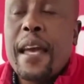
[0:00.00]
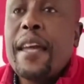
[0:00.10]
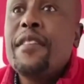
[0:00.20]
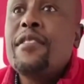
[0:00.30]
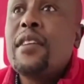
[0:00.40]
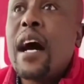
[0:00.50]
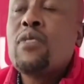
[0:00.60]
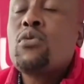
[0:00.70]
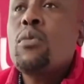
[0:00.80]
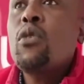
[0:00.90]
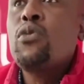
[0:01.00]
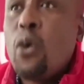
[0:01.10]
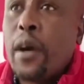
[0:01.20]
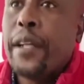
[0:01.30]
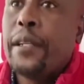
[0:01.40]
and as we move
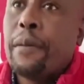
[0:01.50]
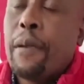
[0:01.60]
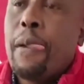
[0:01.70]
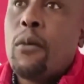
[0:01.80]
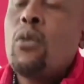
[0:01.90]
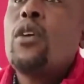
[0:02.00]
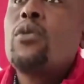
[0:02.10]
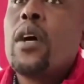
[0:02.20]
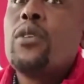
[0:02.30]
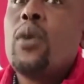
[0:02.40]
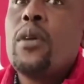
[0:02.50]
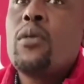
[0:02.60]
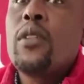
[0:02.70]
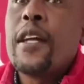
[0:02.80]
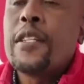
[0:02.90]
forward, we want to assure
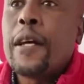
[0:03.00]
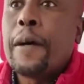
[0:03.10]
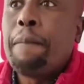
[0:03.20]
you that